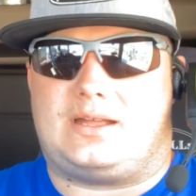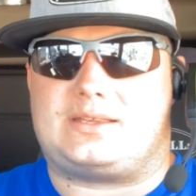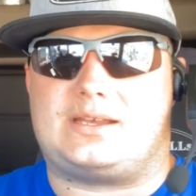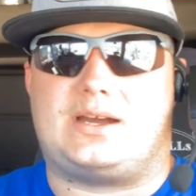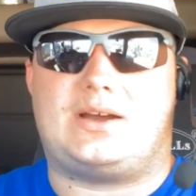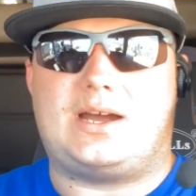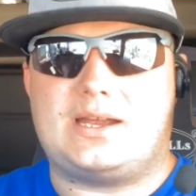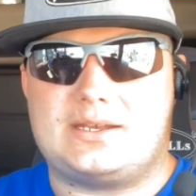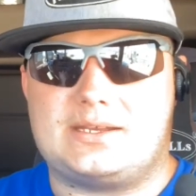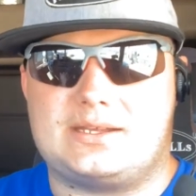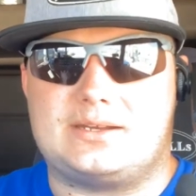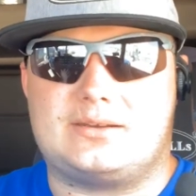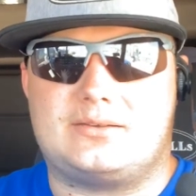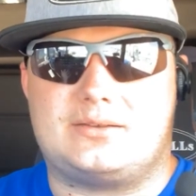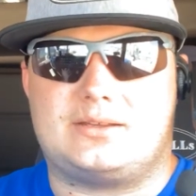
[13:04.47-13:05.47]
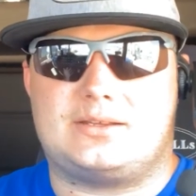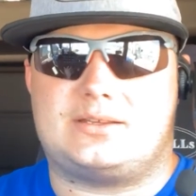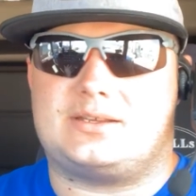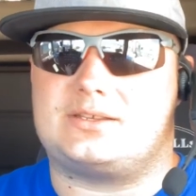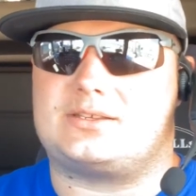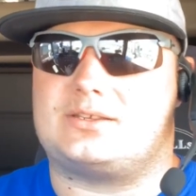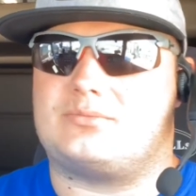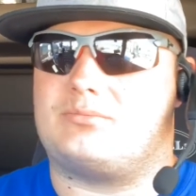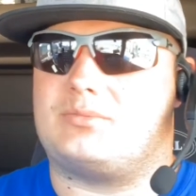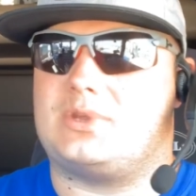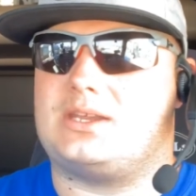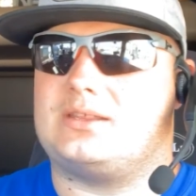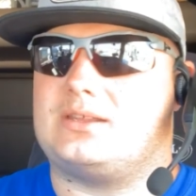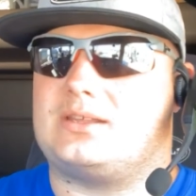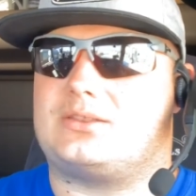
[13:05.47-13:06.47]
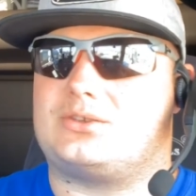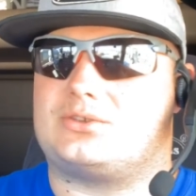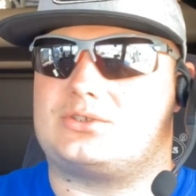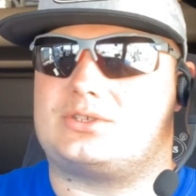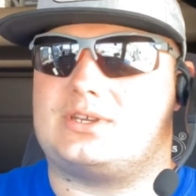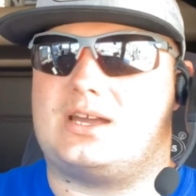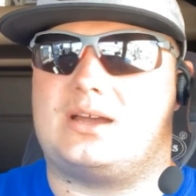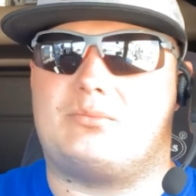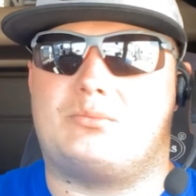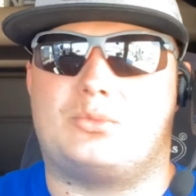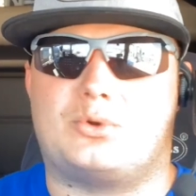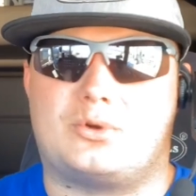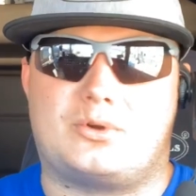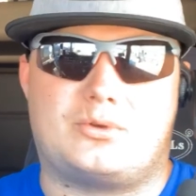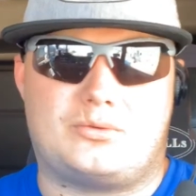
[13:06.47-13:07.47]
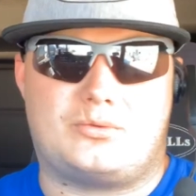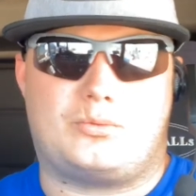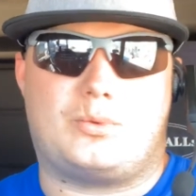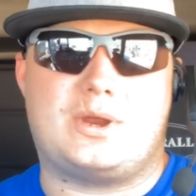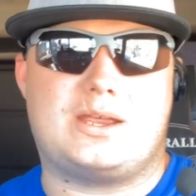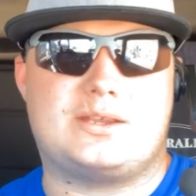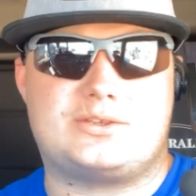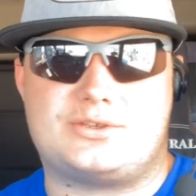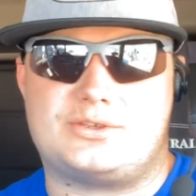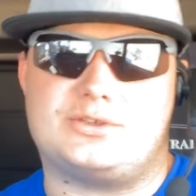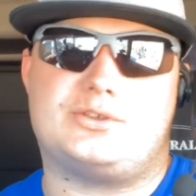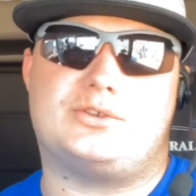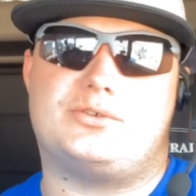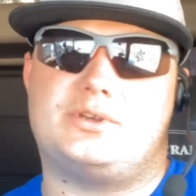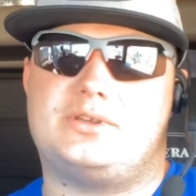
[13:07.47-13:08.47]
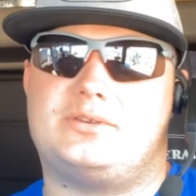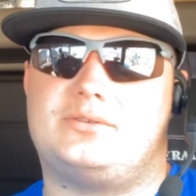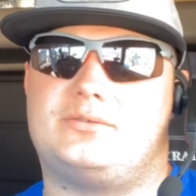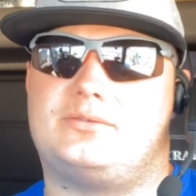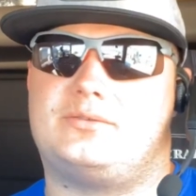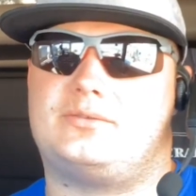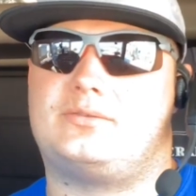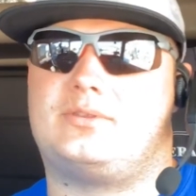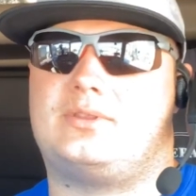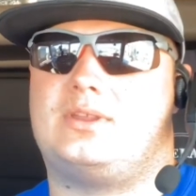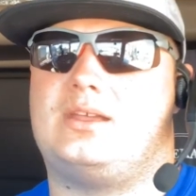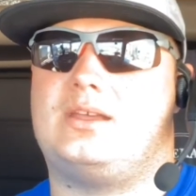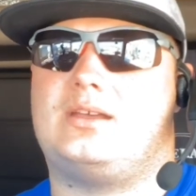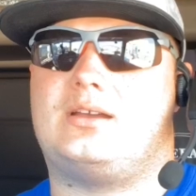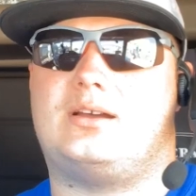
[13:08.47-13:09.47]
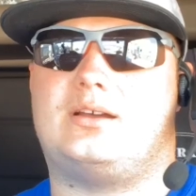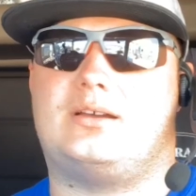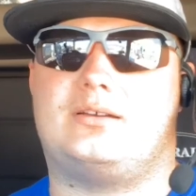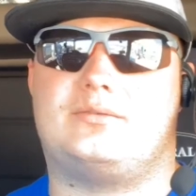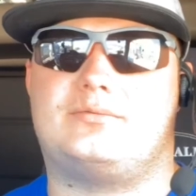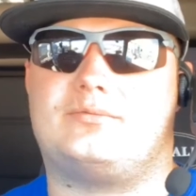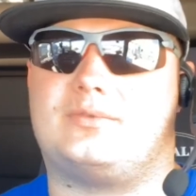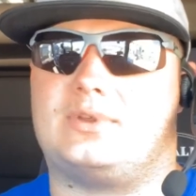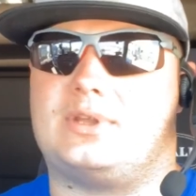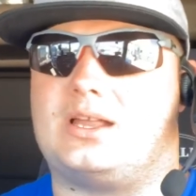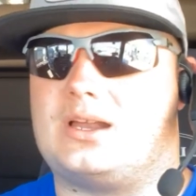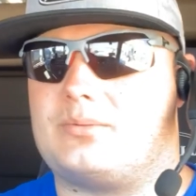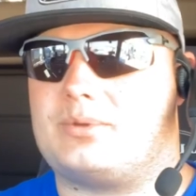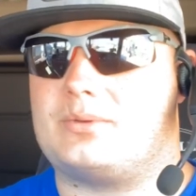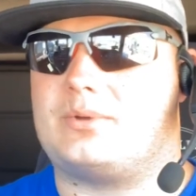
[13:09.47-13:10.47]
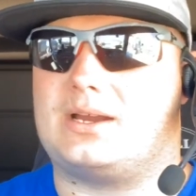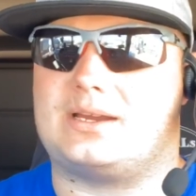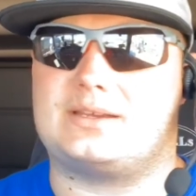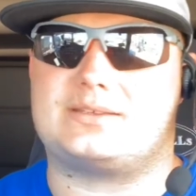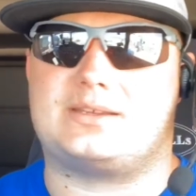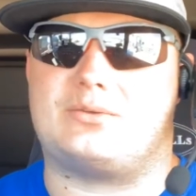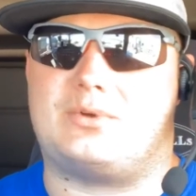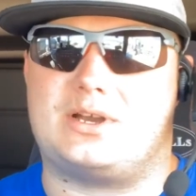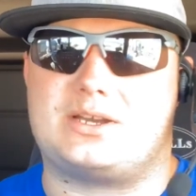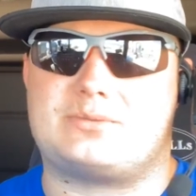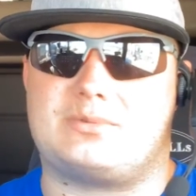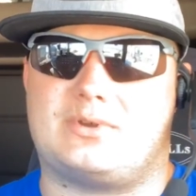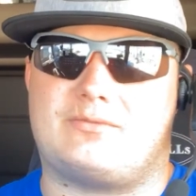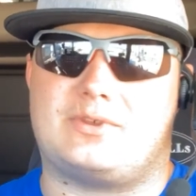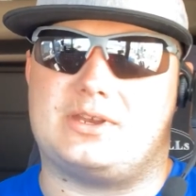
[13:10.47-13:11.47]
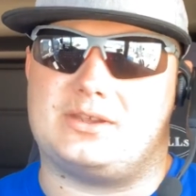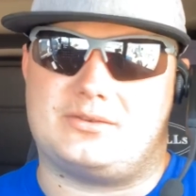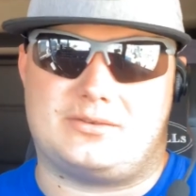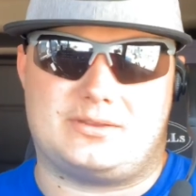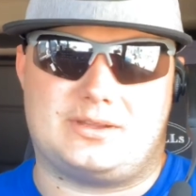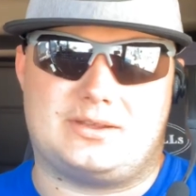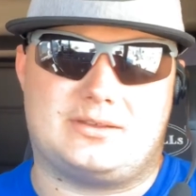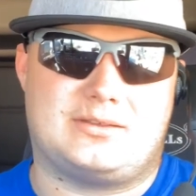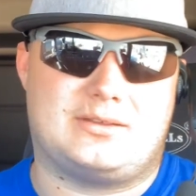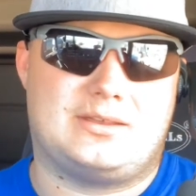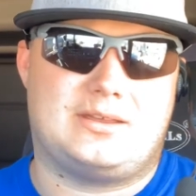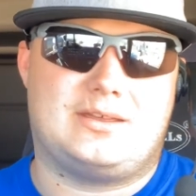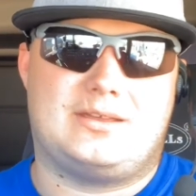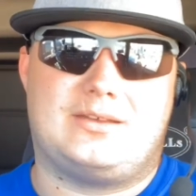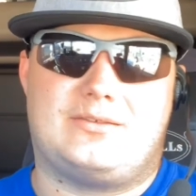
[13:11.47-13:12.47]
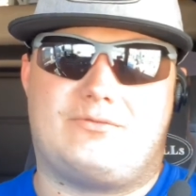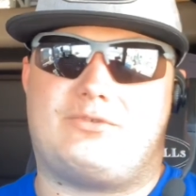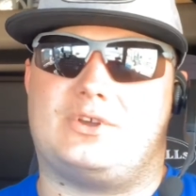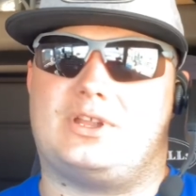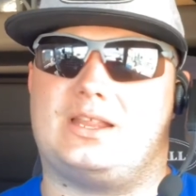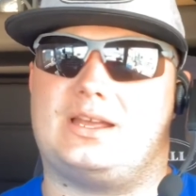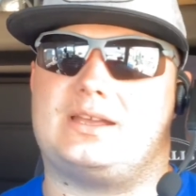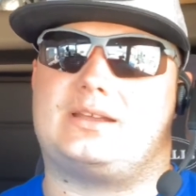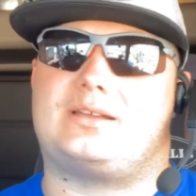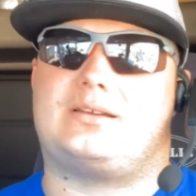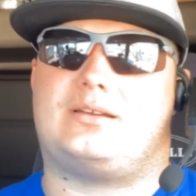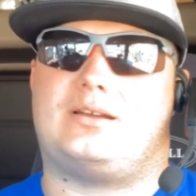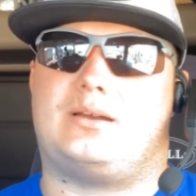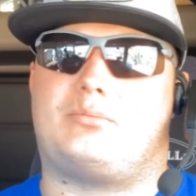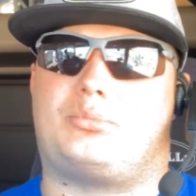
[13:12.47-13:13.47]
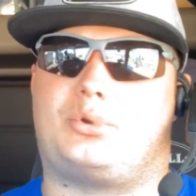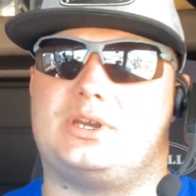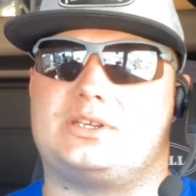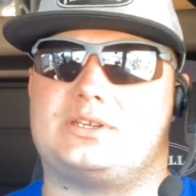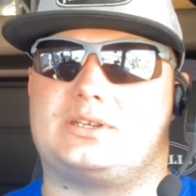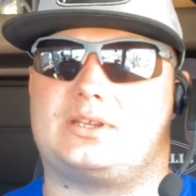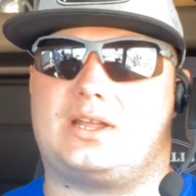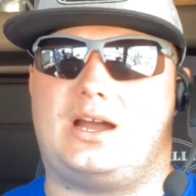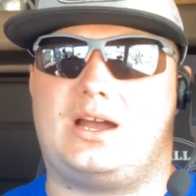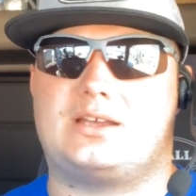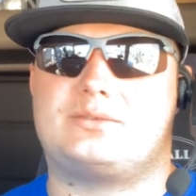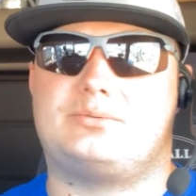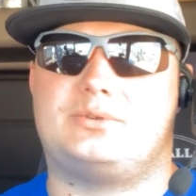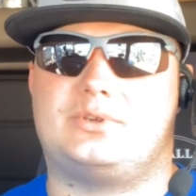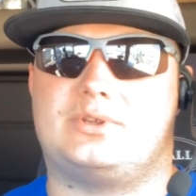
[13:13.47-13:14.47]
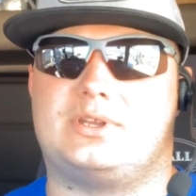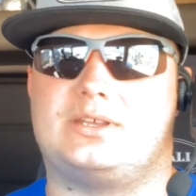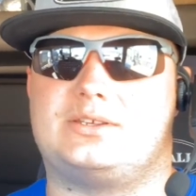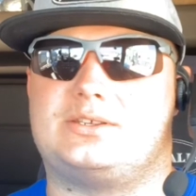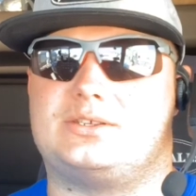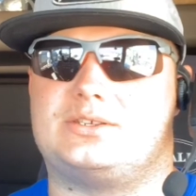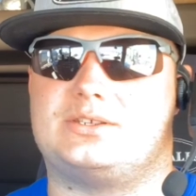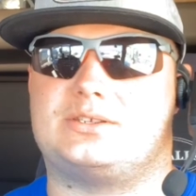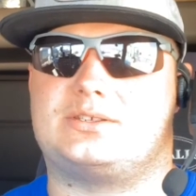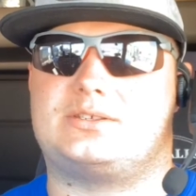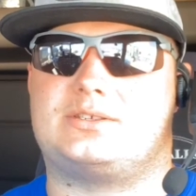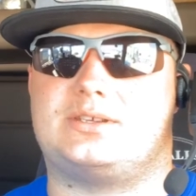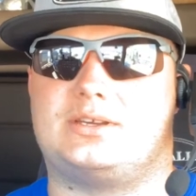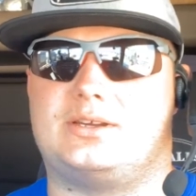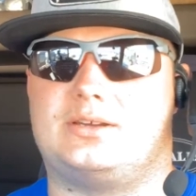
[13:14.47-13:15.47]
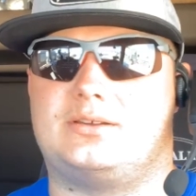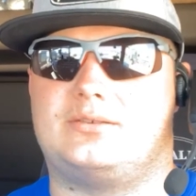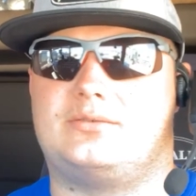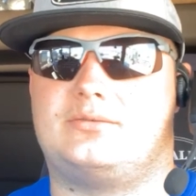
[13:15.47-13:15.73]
how I did it. It doesn't mean that there's not more ways to do it. A lot of people, I guess, they watch my video and they feel like I'm preaching gospel, and they should just, I